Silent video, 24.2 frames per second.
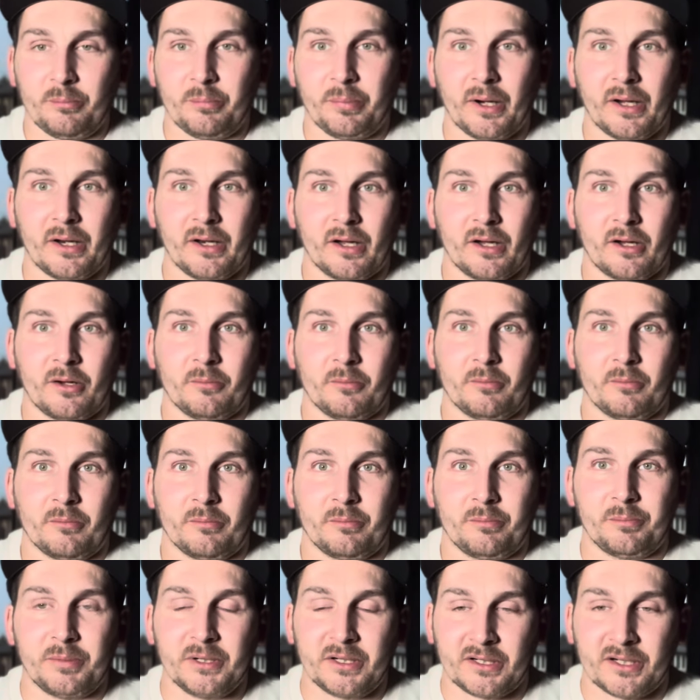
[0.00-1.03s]
But um,
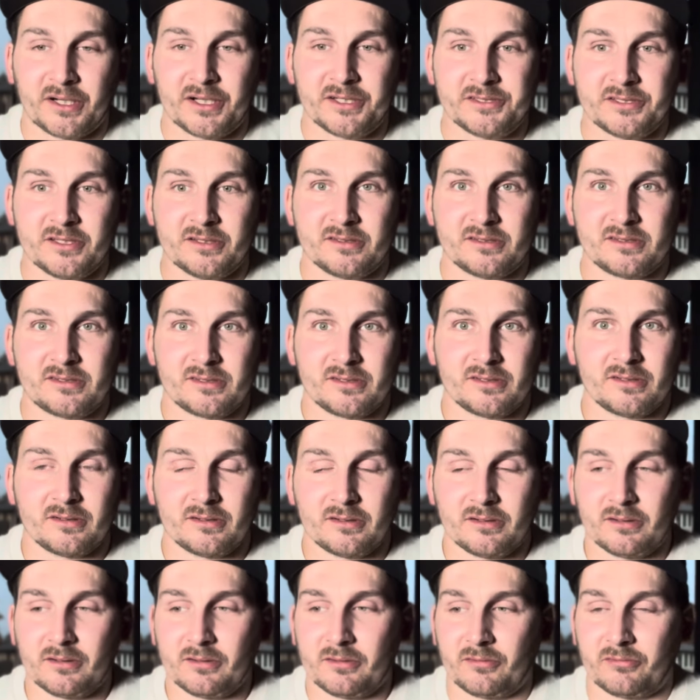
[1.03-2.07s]
because it's
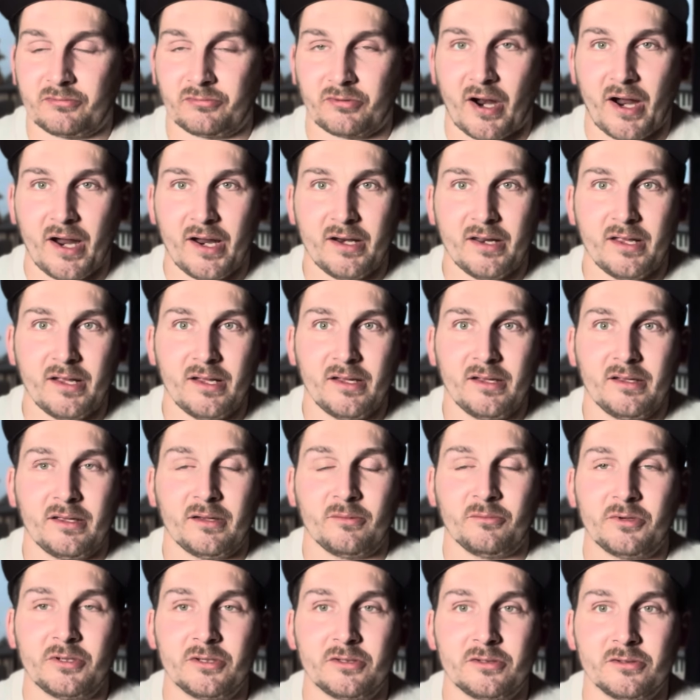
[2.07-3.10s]
Friday
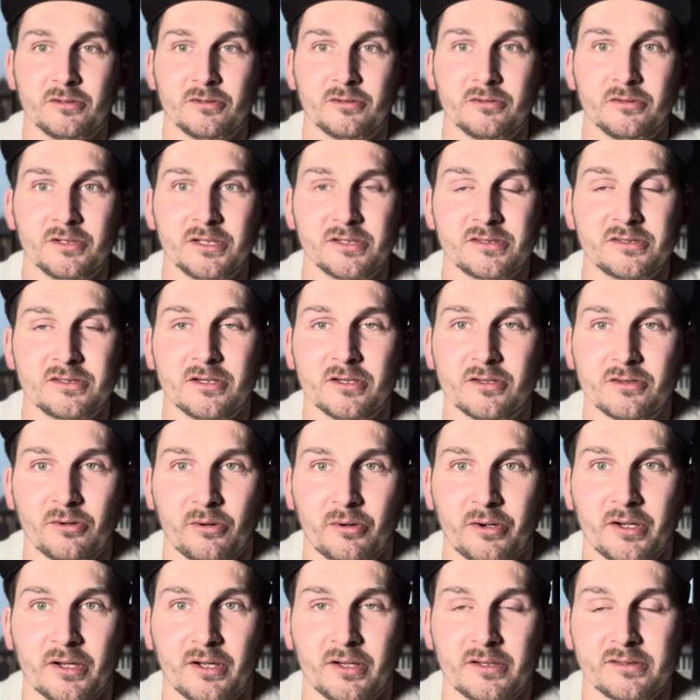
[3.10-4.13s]
and we do EC
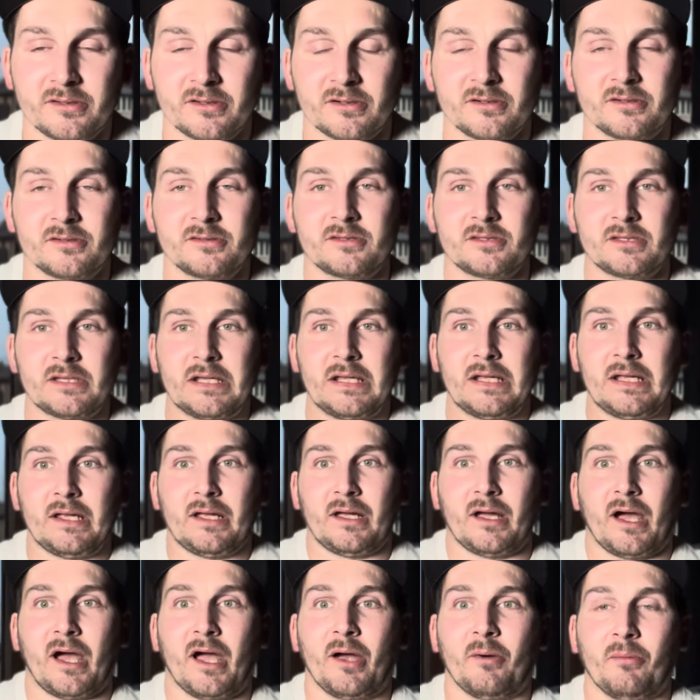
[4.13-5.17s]
Toy Hunters,
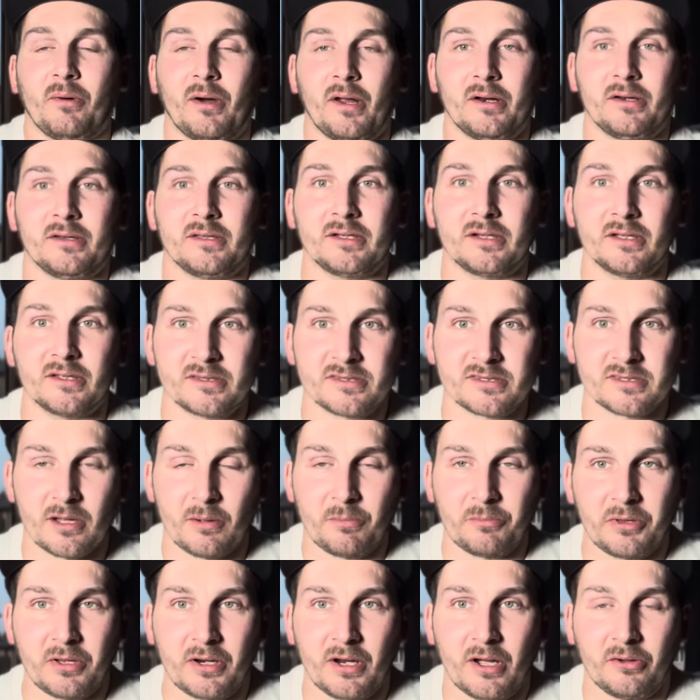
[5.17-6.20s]
I wanted to get
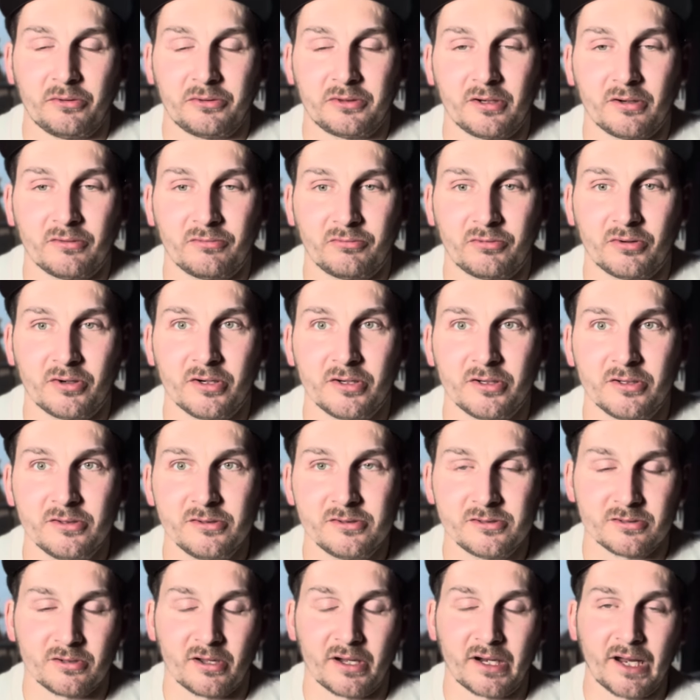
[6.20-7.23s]
something out there for you.
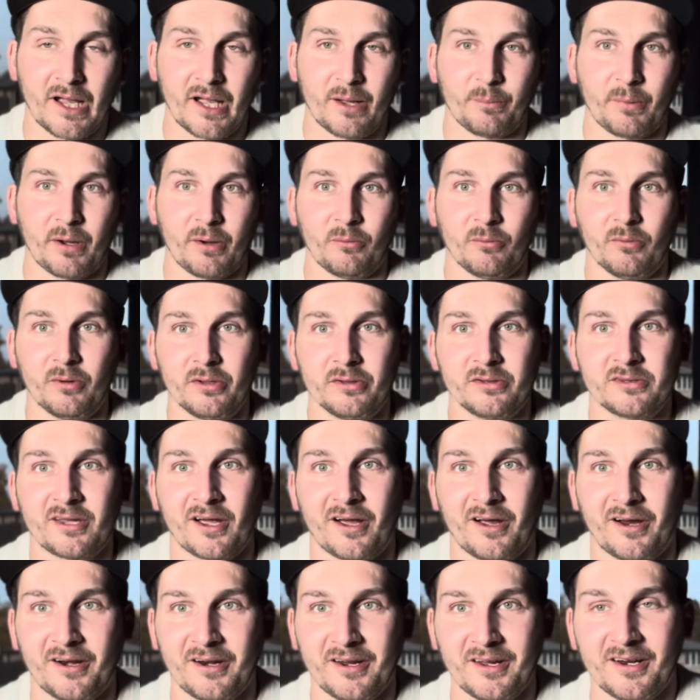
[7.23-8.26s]
So I got my one
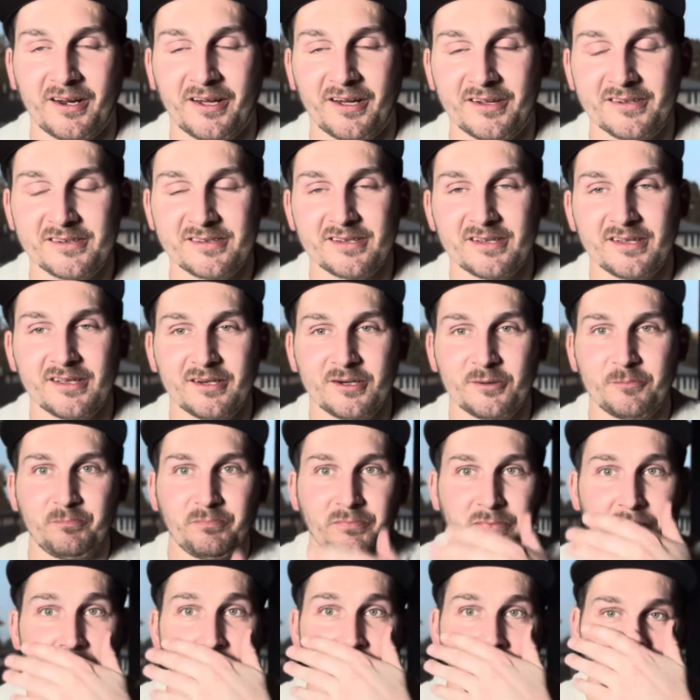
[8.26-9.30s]
target hunt in,
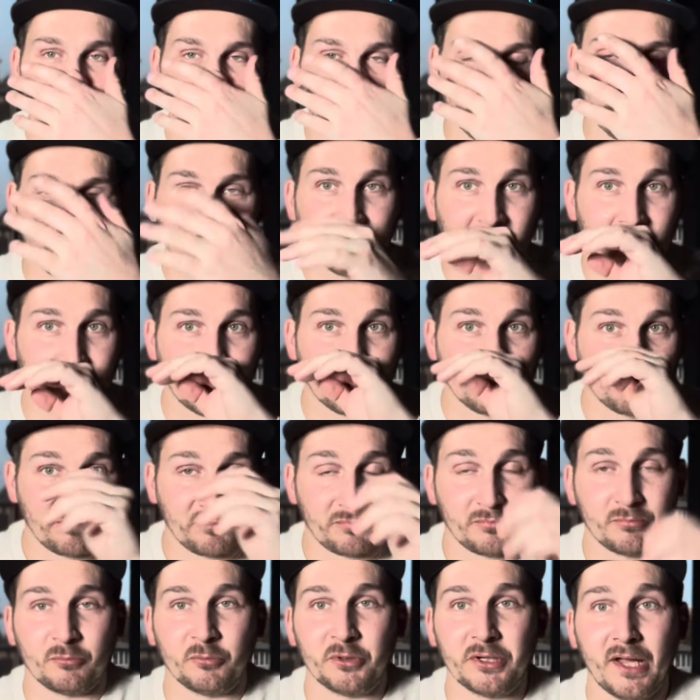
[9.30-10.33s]
and then we got
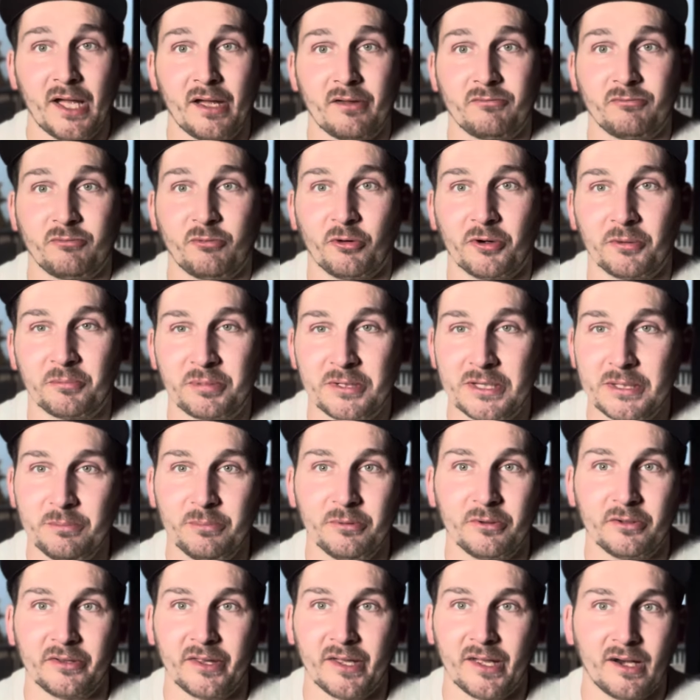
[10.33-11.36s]
we got four
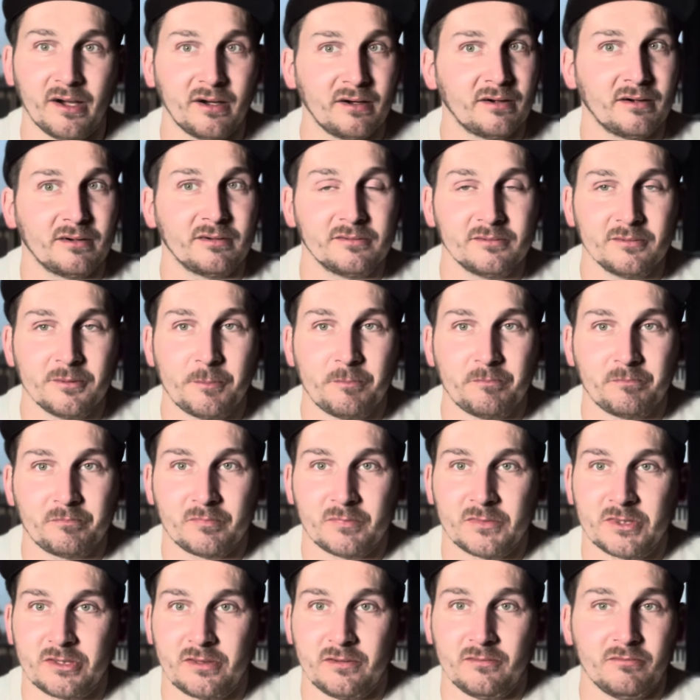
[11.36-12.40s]
people that are
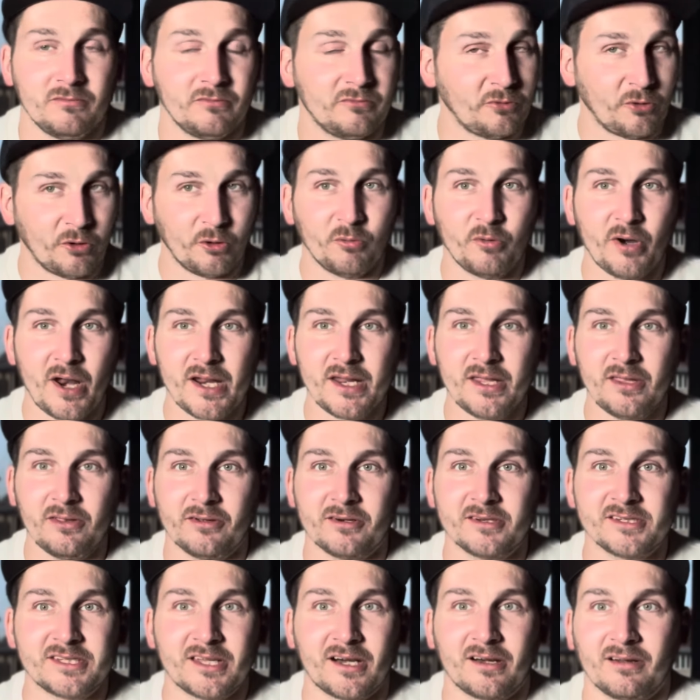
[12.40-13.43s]
four
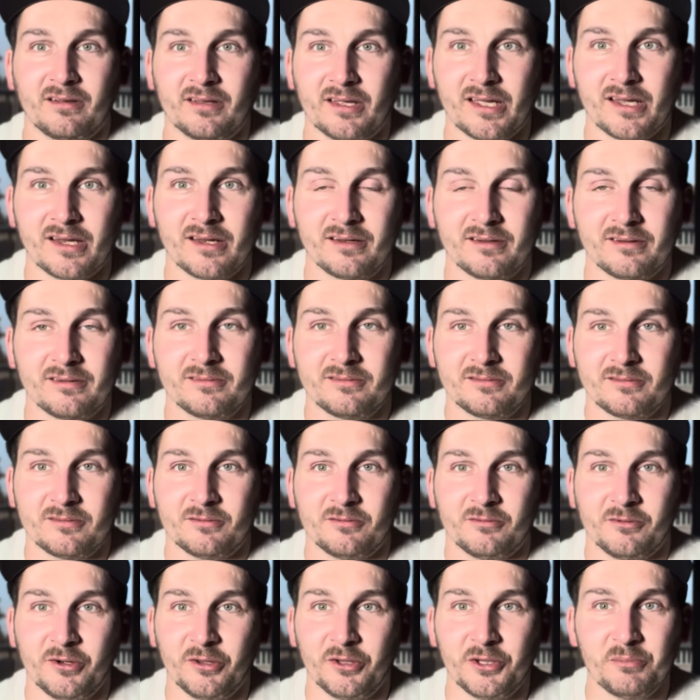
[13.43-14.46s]
regulars that are like
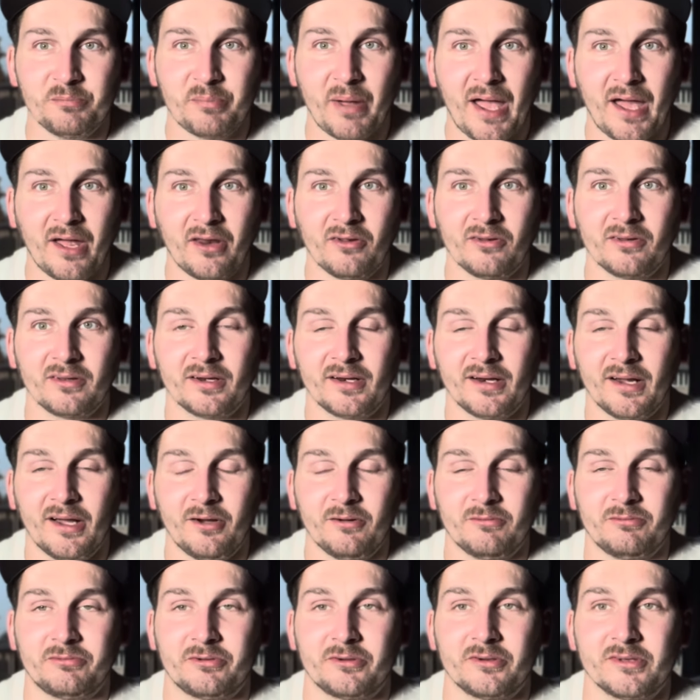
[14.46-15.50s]
really battling it
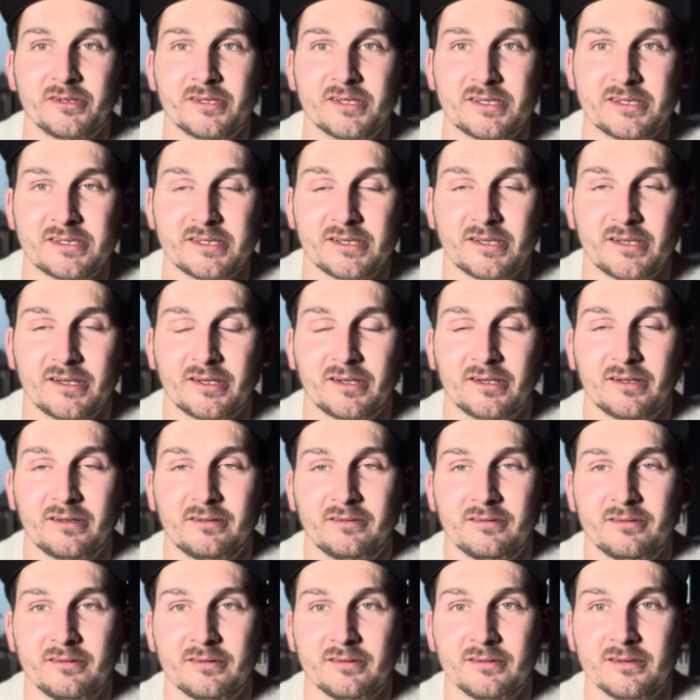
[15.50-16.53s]
out for this uh,
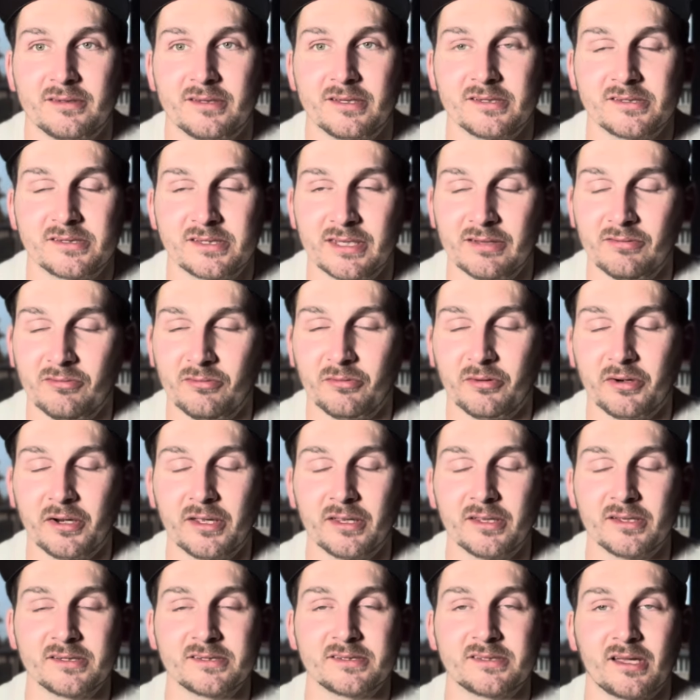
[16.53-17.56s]
this giveaway
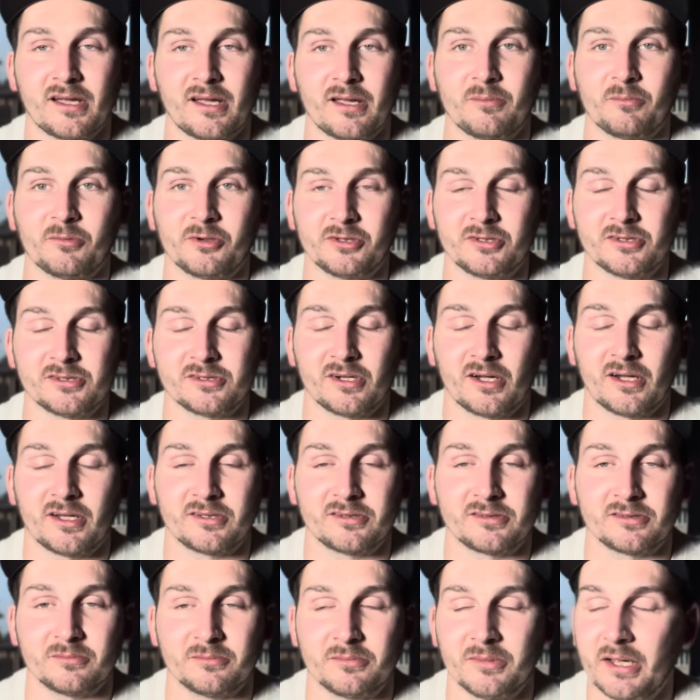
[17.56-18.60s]
this time, which is
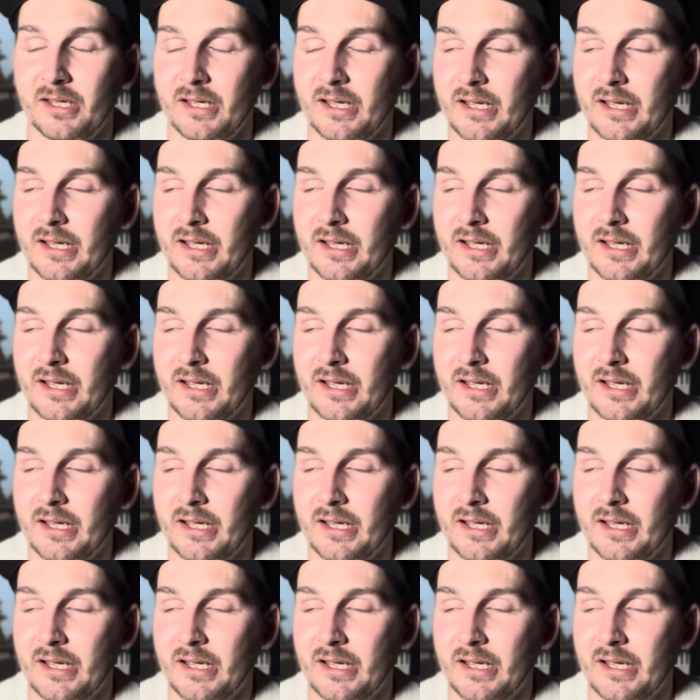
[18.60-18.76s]
awesome.